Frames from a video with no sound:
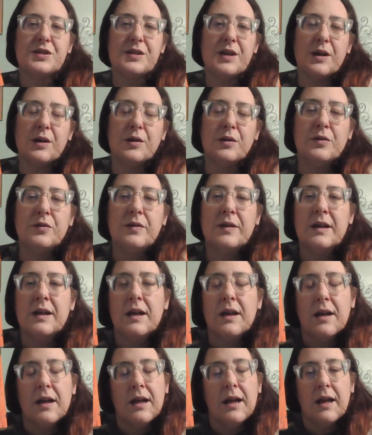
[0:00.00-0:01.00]
So,
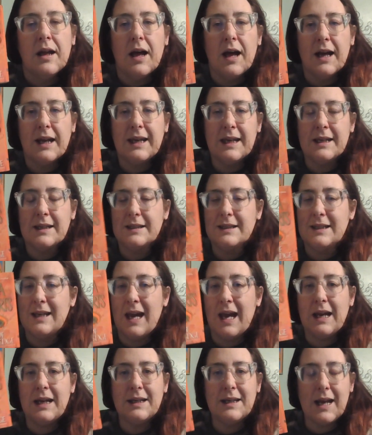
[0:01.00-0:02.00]
again,
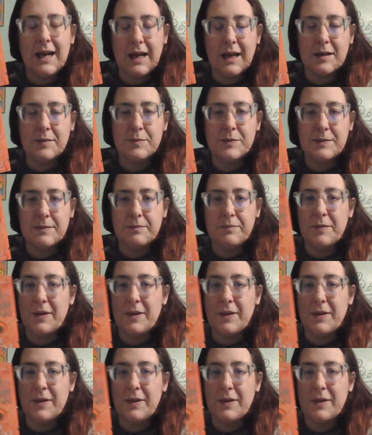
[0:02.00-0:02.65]
Kane amp,